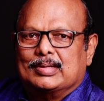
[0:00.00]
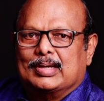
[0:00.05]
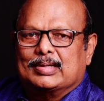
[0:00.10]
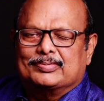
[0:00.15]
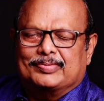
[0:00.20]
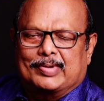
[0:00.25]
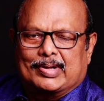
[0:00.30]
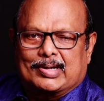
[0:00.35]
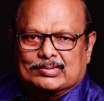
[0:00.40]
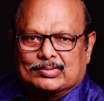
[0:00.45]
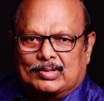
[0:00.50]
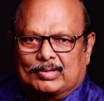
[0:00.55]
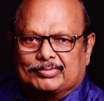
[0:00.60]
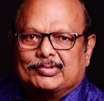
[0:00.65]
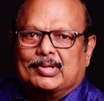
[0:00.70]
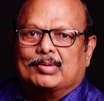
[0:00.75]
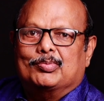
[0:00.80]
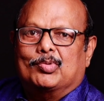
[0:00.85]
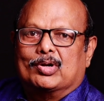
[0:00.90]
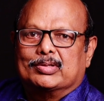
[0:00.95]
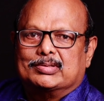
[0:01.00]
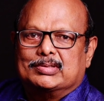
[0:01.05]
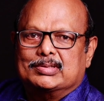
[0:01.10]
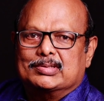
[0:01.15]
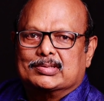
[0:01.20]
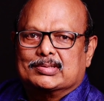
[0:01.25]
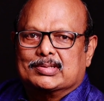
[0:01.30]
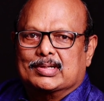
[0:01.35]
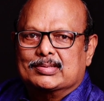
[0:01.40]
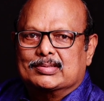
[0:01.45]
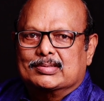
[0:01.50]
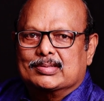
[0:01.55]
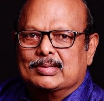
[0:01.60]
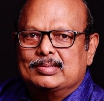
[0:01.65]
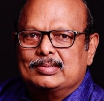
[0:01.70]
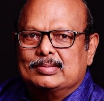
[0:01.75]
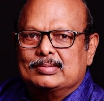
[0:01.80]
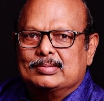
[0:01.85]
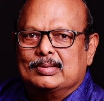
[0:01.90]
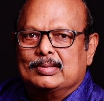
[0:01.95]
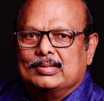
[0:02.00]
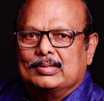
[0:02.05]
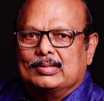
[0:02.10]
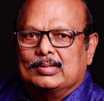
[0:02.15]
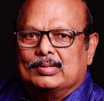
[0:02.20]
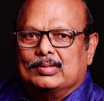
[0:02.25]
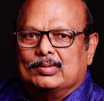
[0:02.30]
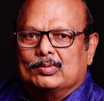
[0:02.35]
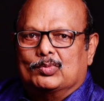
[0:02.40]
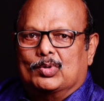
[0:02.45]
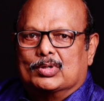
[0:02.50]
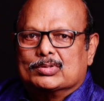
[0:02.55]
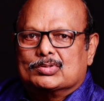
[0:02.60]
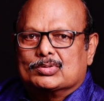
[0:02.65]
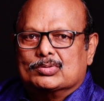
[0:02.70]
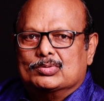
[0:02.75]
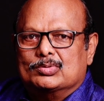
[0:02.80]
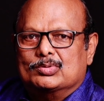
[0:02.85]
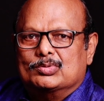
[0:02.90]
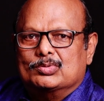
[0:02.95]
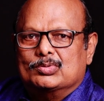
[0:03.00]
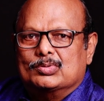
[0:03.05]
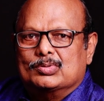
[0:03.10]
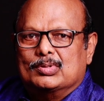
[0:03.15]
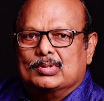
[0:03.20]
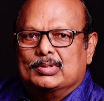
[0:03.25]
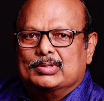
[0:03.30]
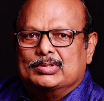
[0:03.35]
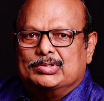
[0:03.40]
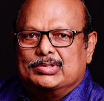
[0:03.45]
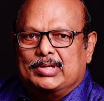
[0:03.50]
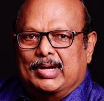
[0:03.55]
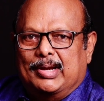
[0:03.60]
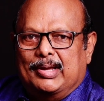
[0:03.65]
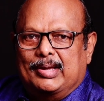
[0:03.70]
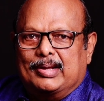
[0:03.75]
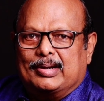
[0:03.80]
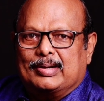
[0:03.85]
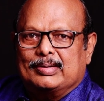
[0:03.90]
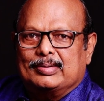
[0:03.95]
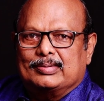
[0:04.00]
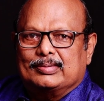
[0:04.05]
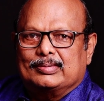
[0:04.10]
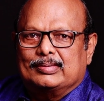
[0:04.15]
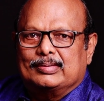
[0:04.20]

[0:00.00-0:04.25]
as far as ophthalmology is concerned was to share